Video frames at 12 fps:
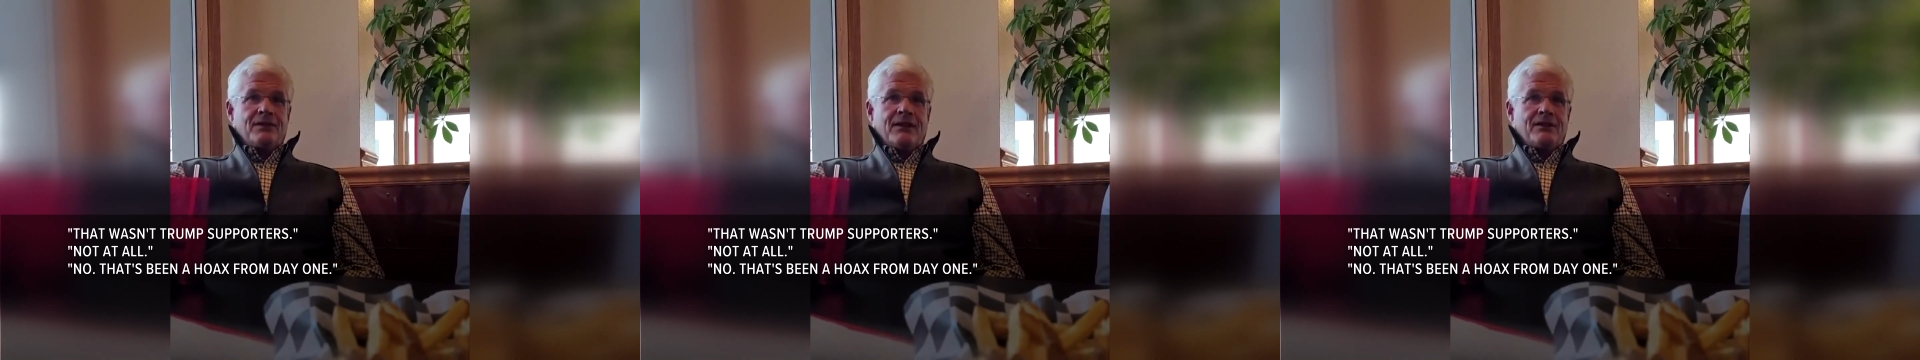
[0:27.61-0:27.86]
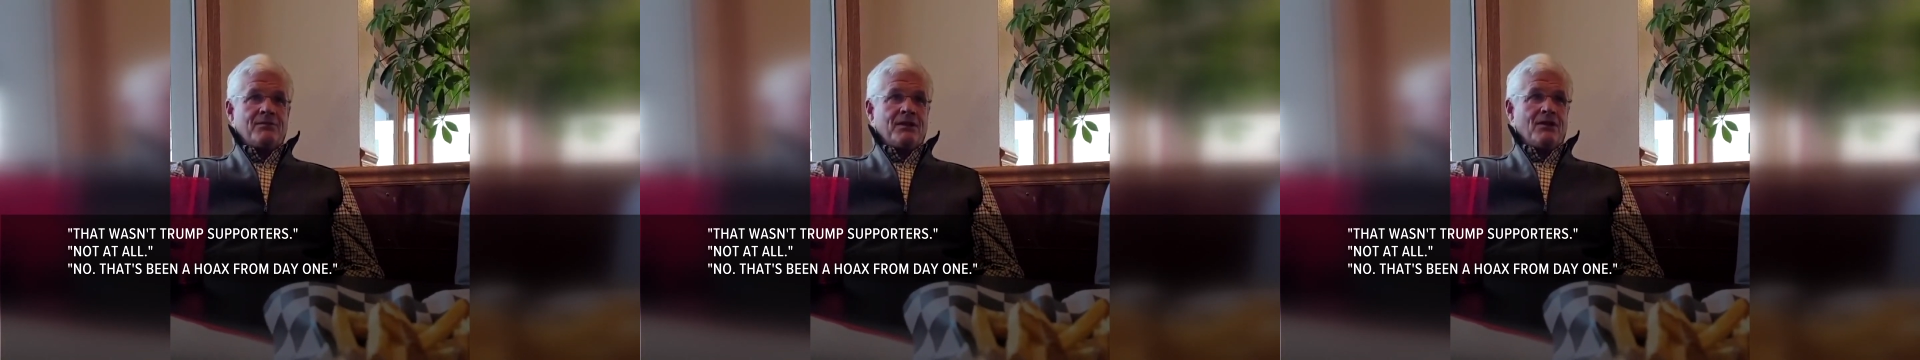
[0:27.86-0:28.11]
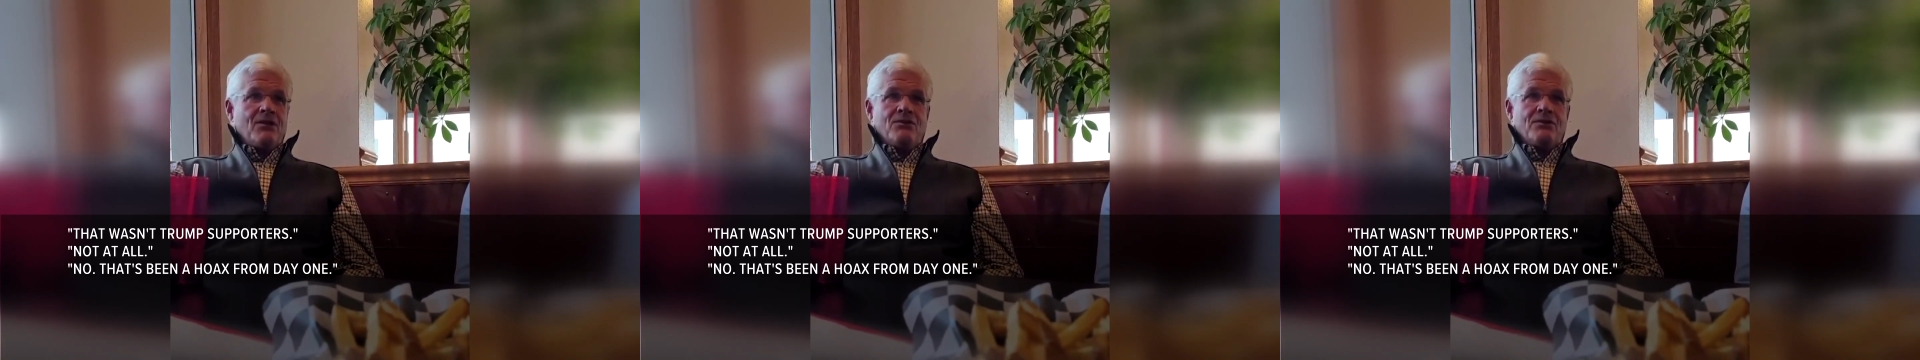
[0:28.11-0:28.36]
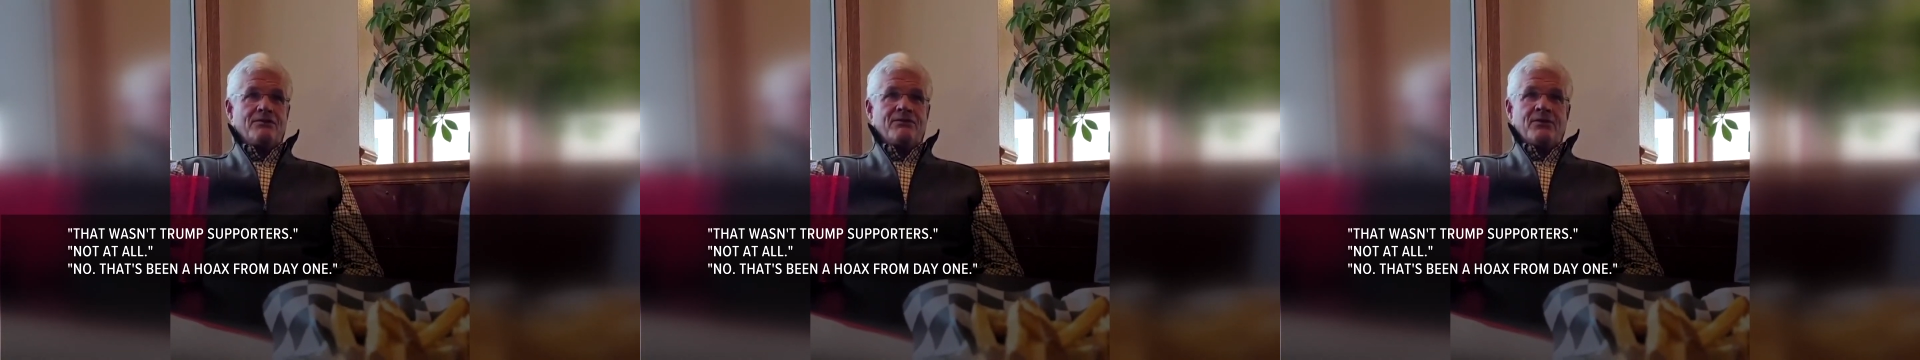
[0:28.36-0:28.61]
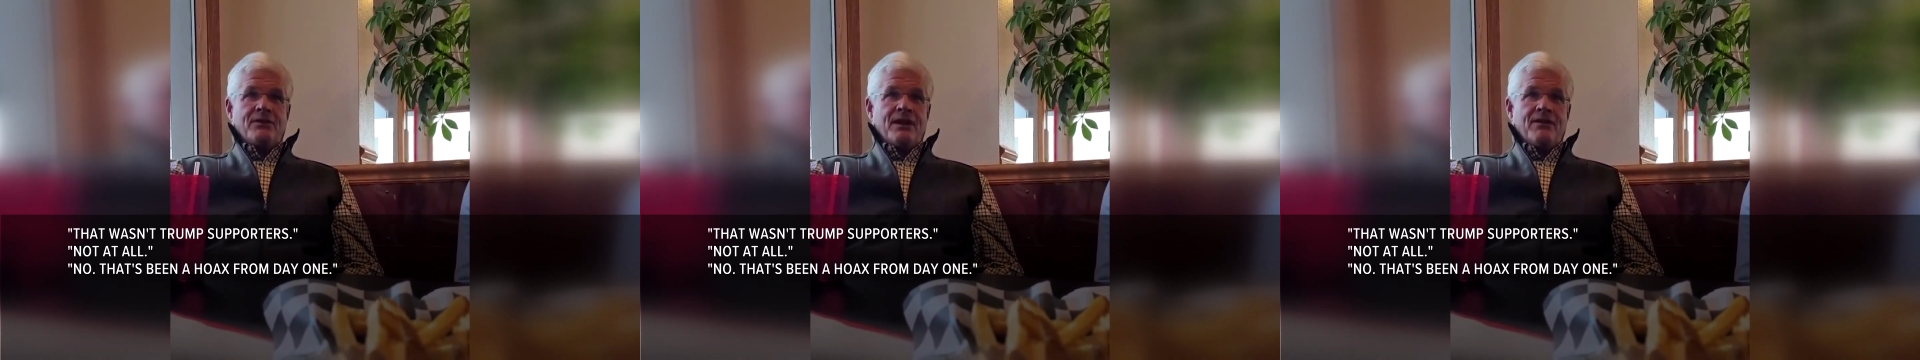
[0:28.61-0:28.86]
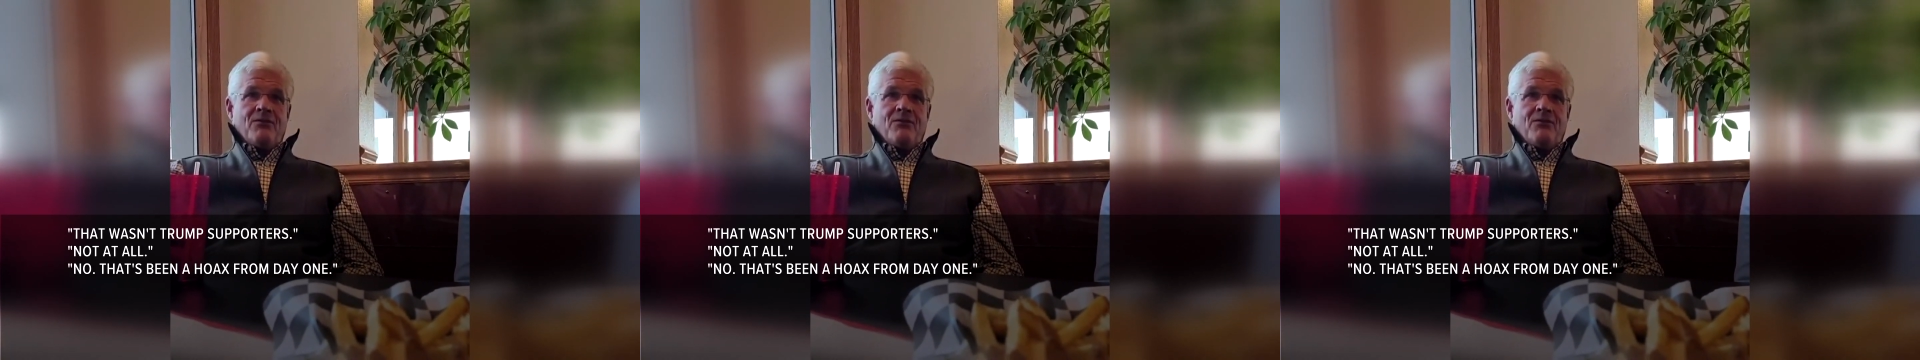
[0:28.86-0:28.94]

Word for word: That's been a hoax from day